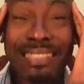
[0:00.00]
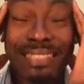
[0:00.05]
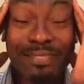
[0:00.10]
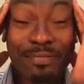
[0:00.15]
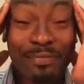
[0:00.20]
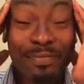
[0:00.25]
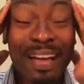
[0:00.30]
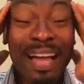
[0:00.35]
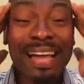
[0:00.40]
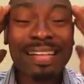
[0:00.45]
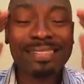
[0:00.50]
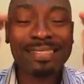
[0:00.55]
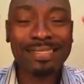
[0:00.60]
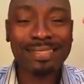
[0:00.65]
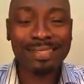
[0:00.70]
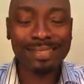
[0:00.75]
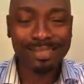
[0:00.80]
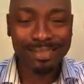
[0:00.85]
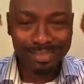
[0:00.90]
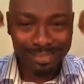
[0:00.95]

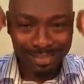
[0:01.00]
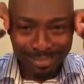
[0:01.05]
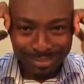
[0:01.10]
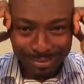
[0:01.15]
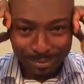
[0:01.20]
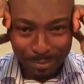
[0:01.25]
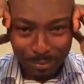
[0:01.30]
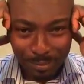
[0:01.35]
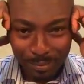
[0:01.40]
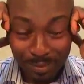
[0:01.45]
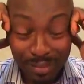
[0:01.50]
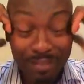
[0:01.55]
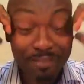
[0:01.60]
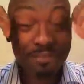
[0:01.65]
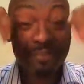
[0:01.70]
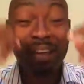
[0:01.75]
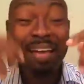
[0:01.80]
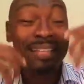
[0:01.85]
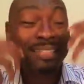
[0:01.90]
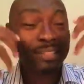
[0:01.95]

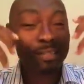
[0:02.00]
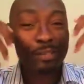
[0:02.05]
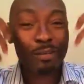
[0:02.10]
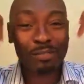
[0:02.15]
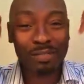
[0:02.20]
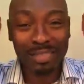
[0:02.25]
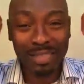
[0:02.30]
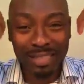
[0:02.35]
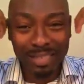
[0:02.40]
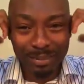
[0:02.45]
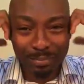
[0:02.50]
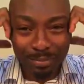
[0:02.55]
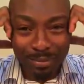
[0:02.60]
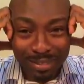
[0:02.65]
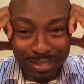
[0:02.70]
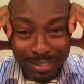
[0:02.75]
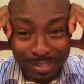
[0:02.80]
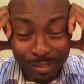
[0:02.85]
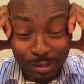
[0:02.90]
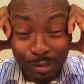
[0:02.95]
fans of
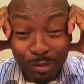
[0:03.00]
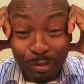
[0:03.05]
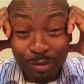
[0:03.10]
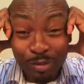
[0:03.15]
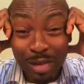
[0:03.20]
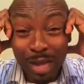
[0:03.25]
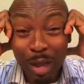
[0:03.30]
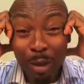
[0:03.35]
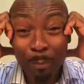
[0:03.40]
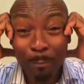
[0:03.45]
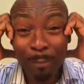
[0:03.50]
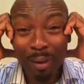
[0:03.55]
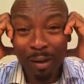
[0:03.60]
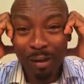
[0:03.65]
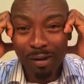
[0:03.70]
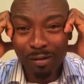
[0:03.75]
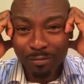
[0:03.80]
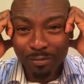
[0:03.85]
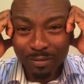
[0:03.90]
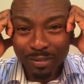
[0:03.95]
celebrities don't know how
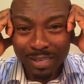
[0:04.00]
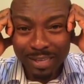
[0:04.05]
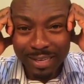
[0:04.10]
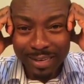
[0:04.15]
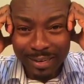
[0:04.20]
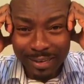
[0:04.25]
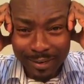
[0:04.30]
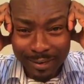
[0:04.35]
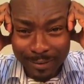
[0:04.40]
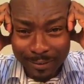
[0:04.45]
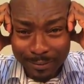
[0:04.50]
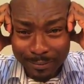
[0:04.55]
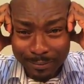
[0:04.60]
powerful they are.